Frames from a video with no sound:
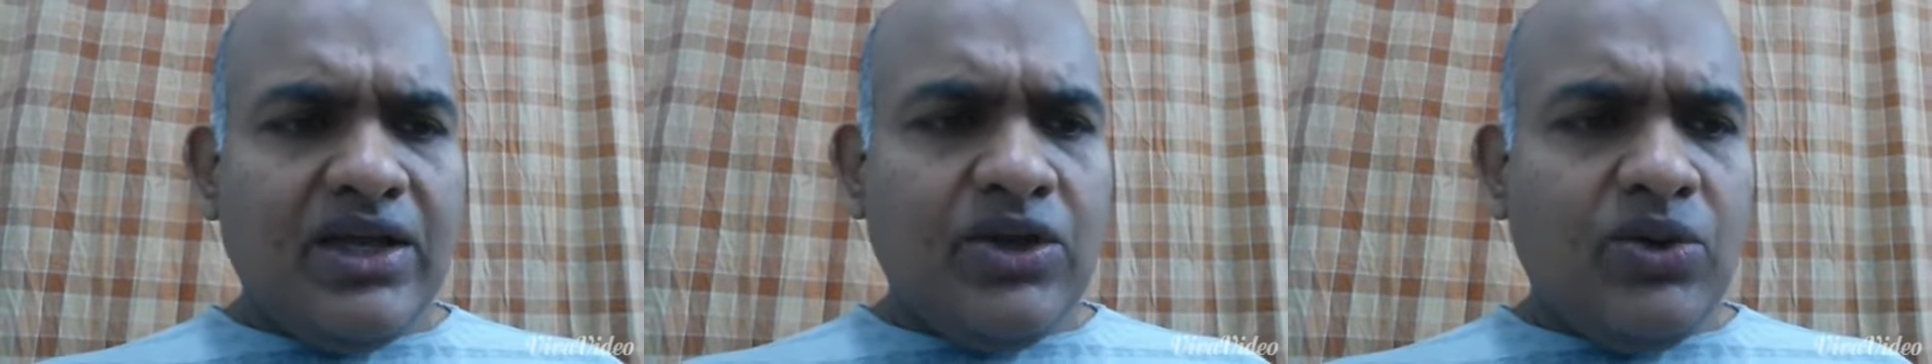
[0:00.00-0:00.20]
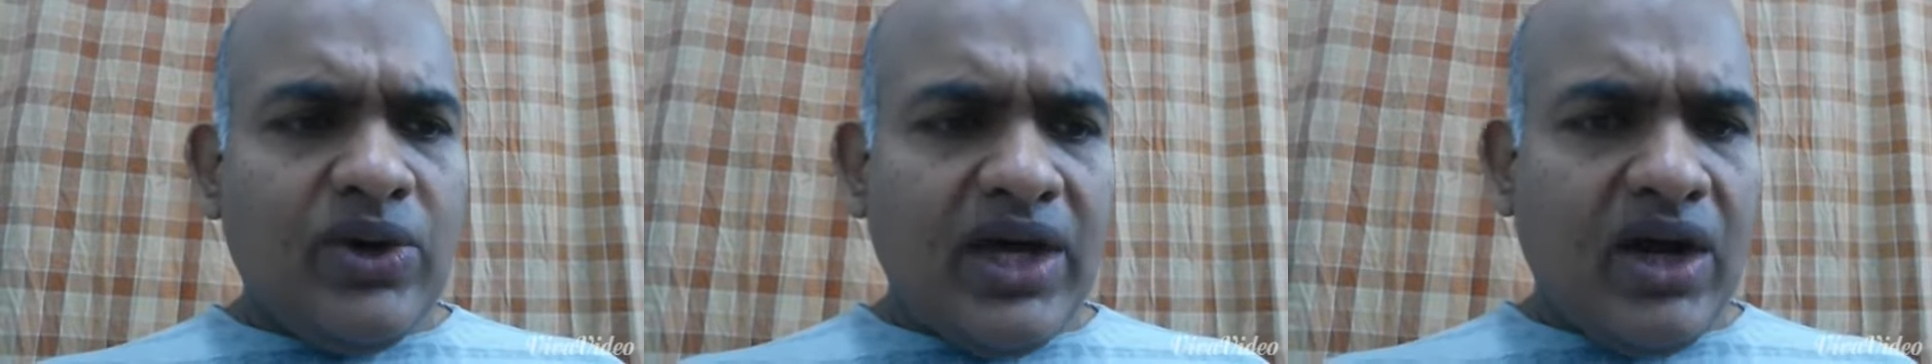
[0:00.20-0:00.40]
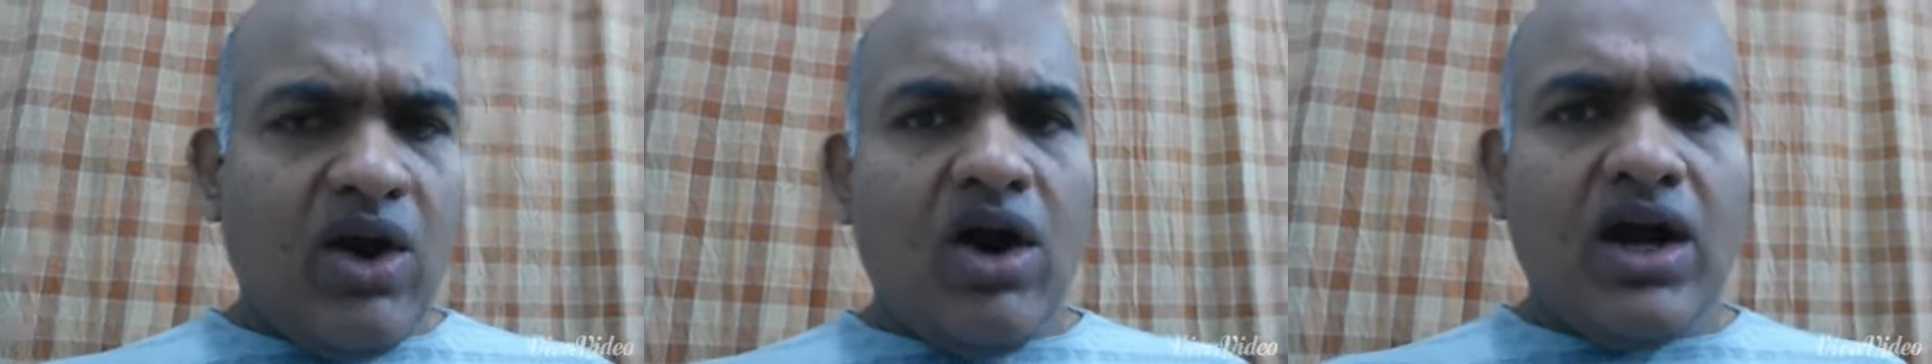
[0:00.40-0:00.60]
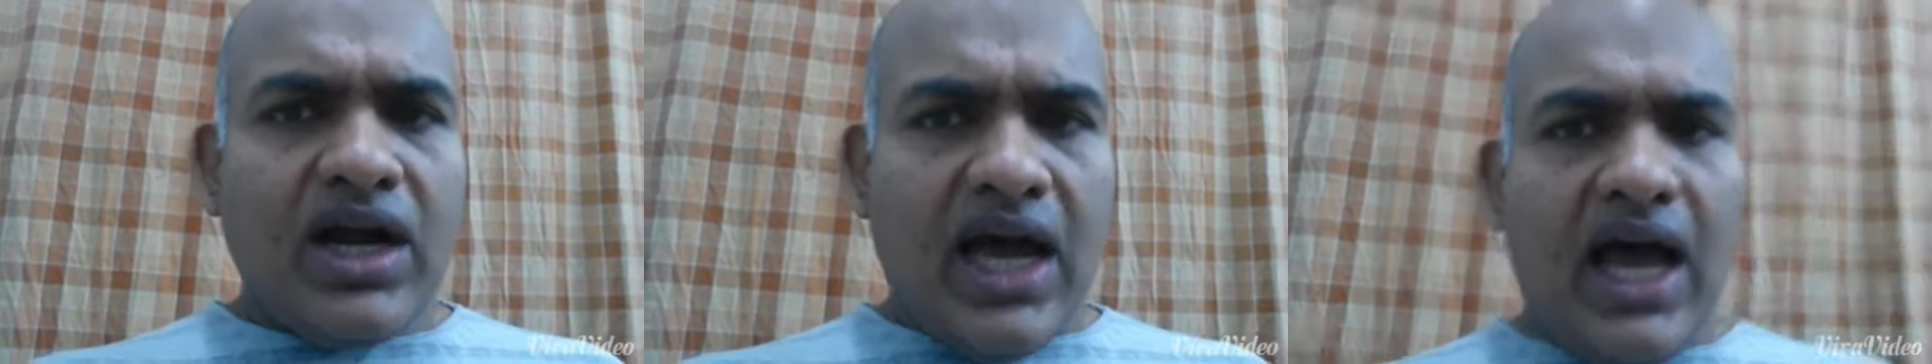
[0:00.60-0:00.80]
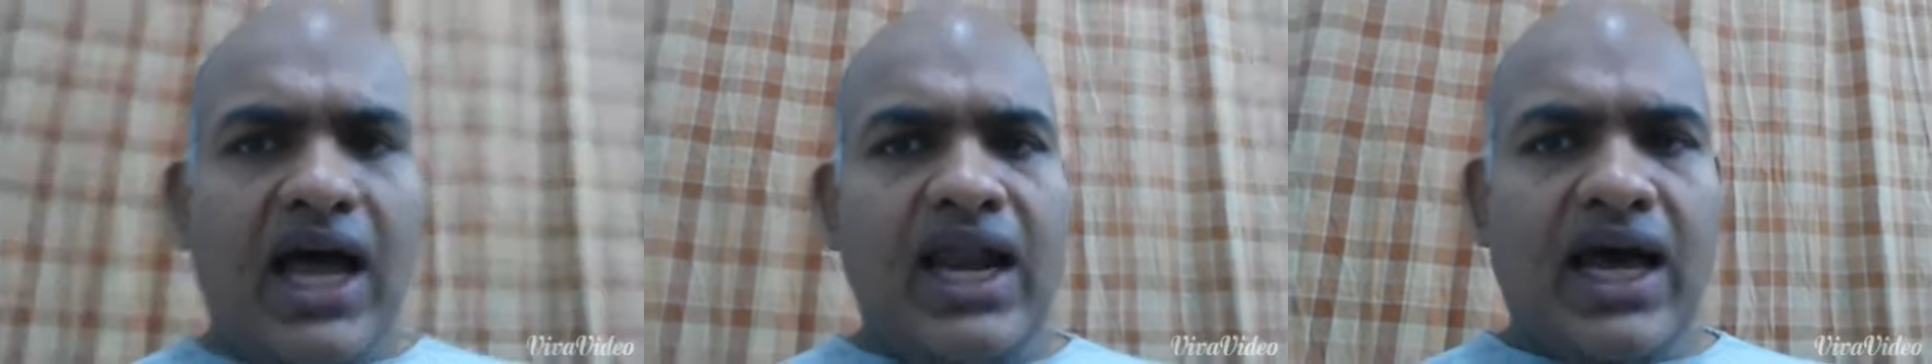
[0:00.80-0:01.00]
you
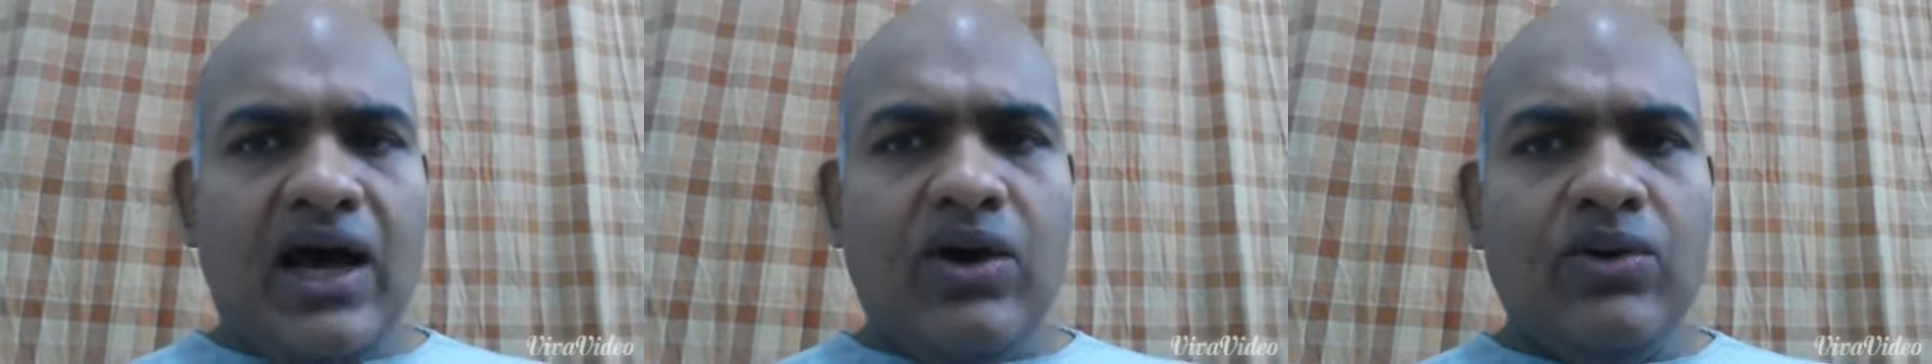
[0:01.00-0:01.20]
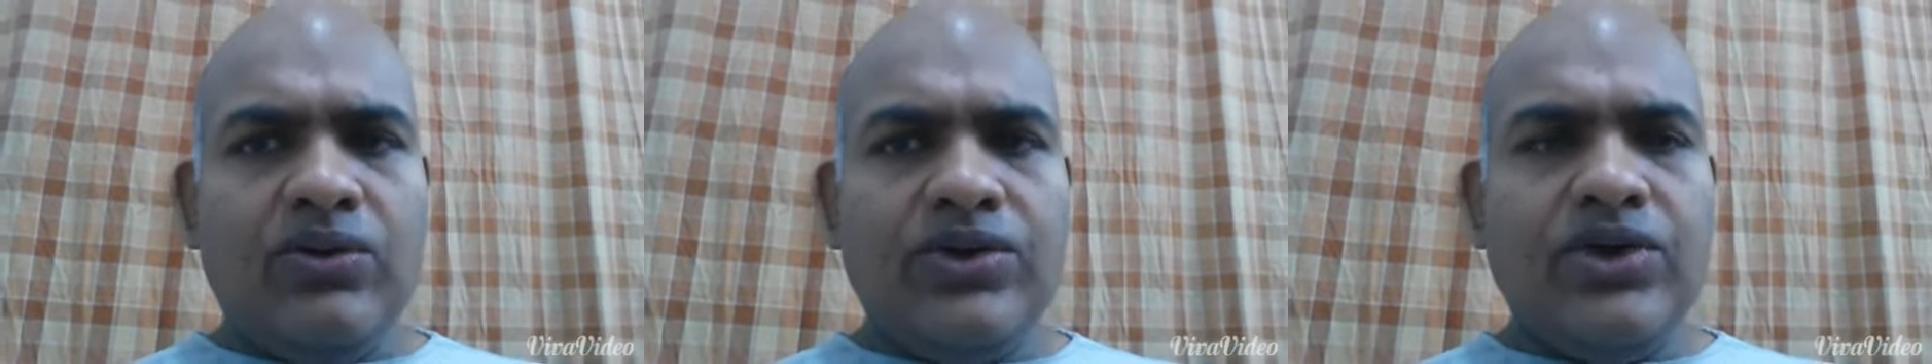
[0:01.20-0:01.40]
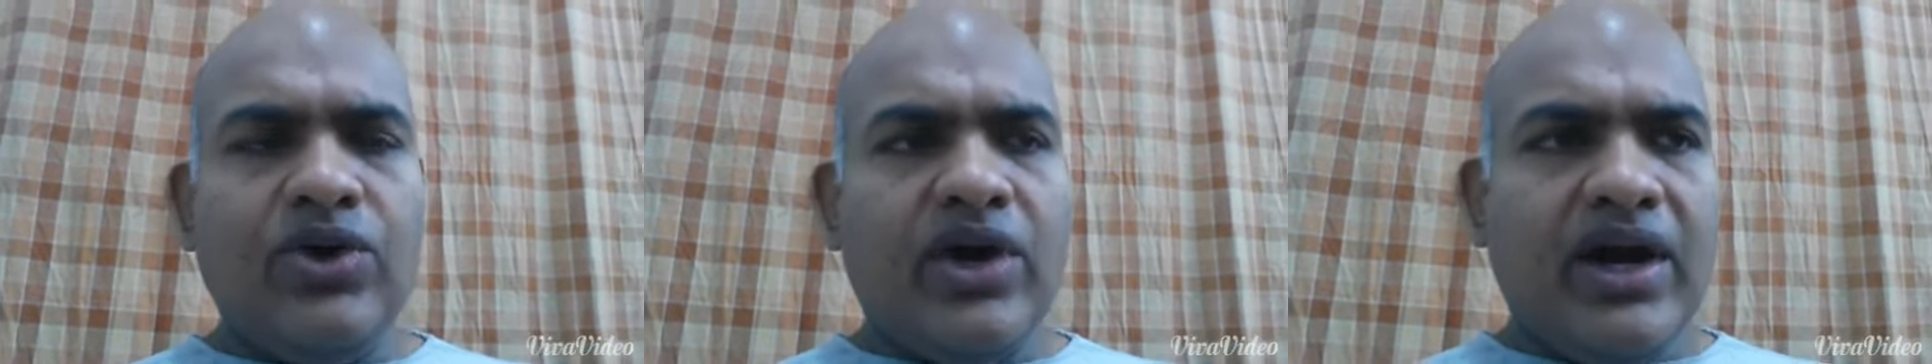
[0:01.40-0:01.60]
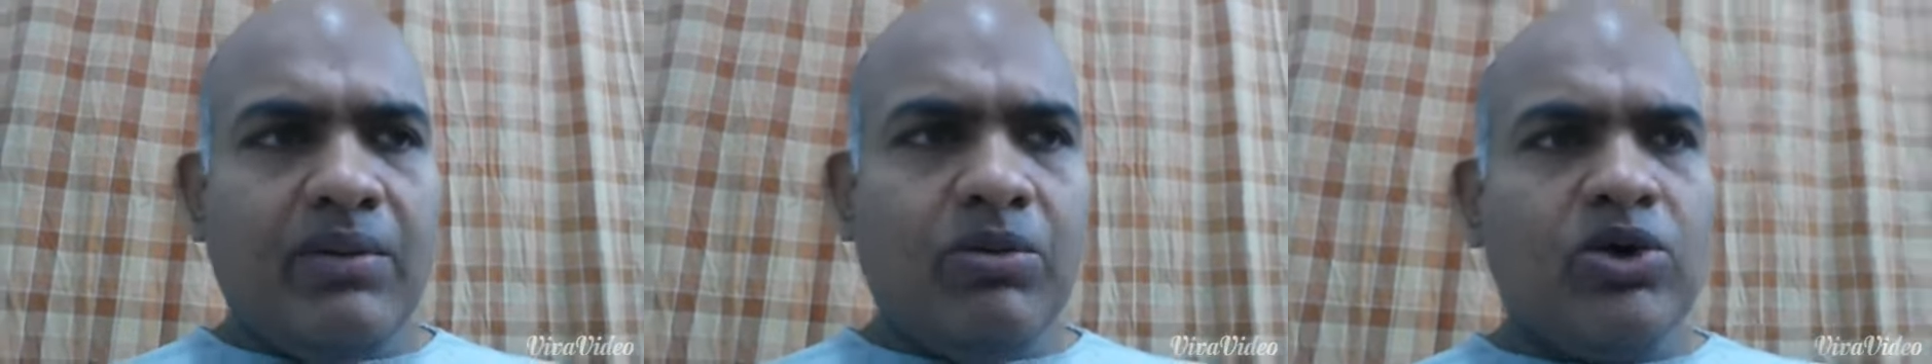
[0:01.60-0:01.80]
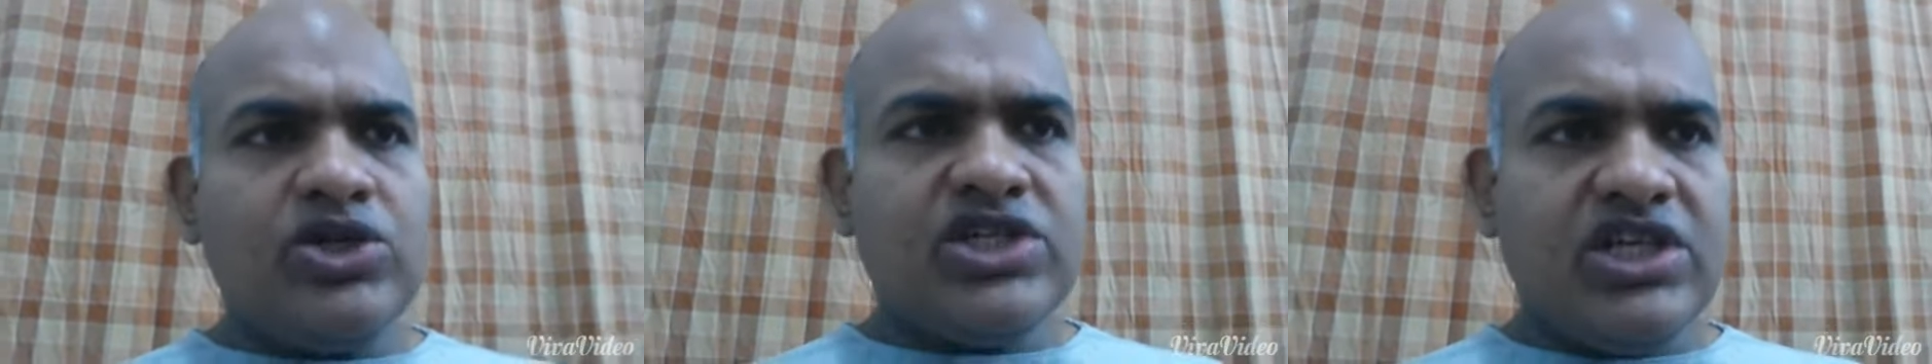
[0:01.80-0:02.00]
cannot allow your
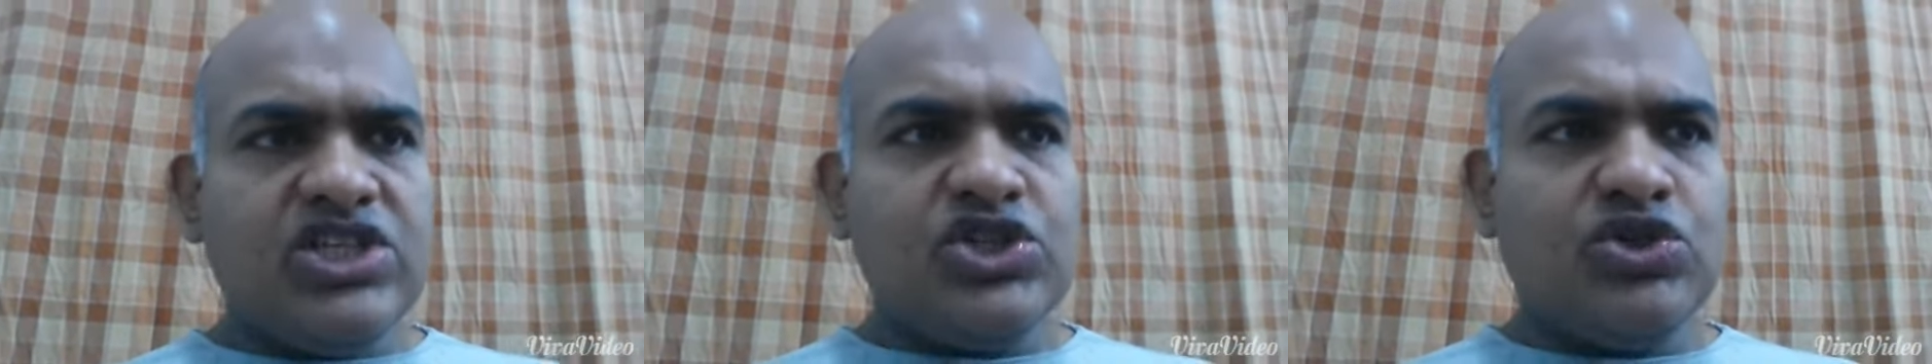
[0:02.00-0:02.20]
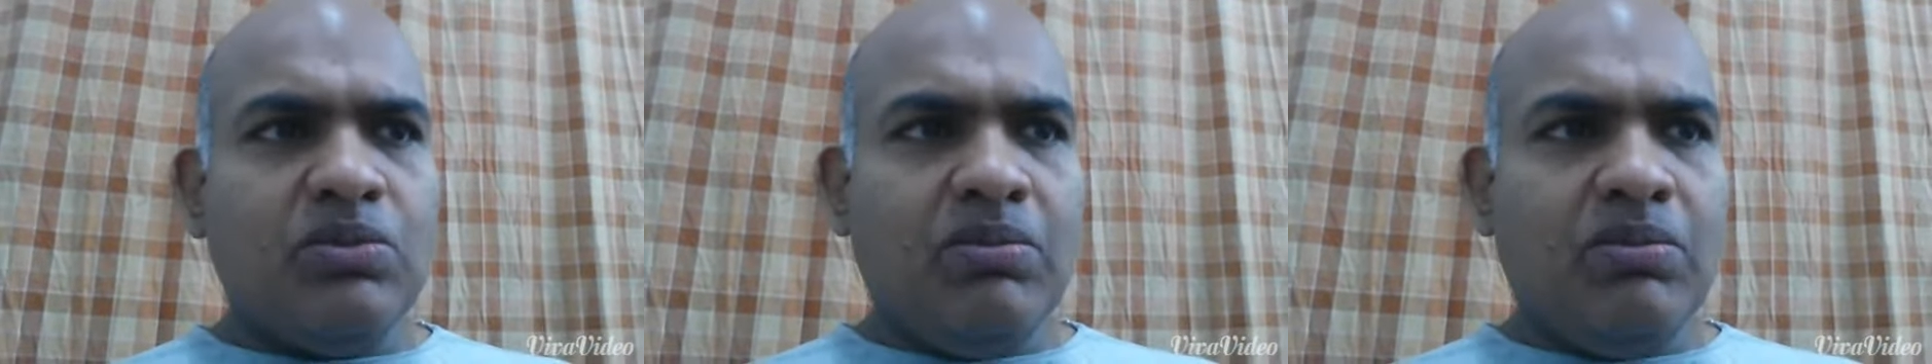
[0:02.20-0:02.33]
emotions